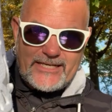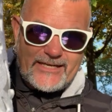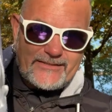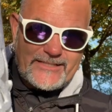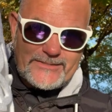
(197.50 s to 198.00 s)

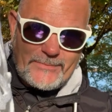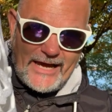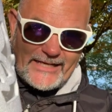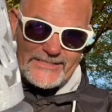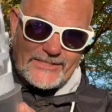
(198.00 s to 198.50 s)
take these
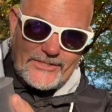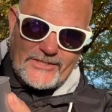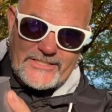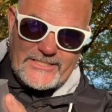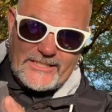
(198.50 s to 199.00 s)
mats and you're
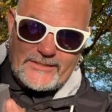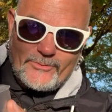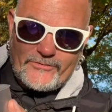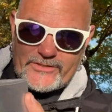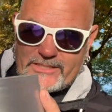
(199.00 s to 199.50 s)
gonna stick
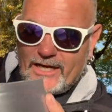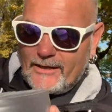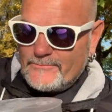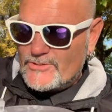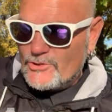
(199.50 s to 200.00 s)
them over
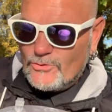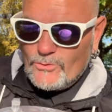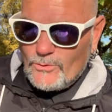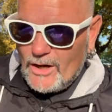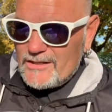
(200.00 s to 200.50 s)
top.
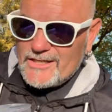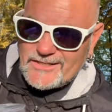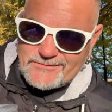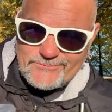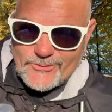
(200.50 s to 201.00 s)
So I'll
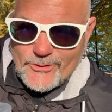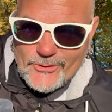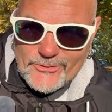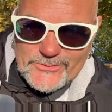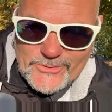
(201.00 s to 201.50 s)
let
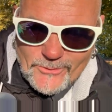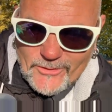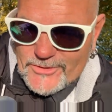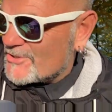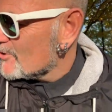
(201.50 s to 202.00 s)
her do
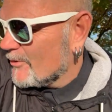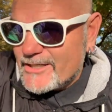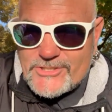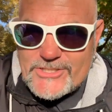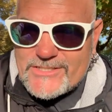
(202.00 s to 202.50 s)
all the
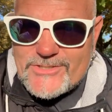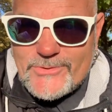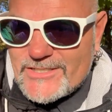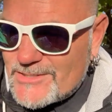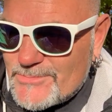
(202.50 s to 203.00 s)
sewing. She's
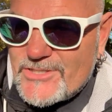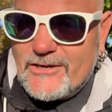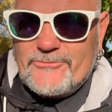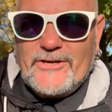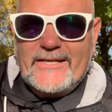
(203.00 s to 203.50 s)
doing some
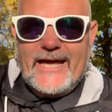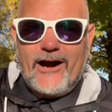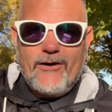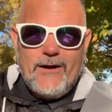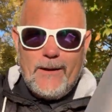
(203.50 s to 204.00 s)
stuff right
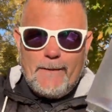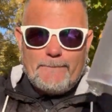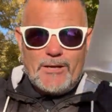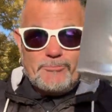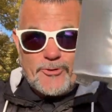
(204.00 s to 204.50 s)
now.
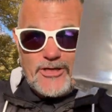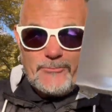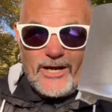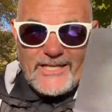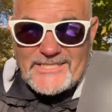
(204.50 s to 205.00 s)
But
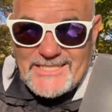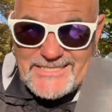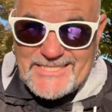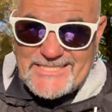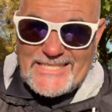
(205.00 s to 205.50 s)
pretty much
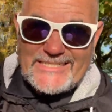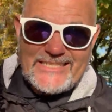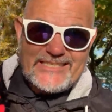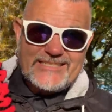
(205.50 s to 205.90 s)
it's as easy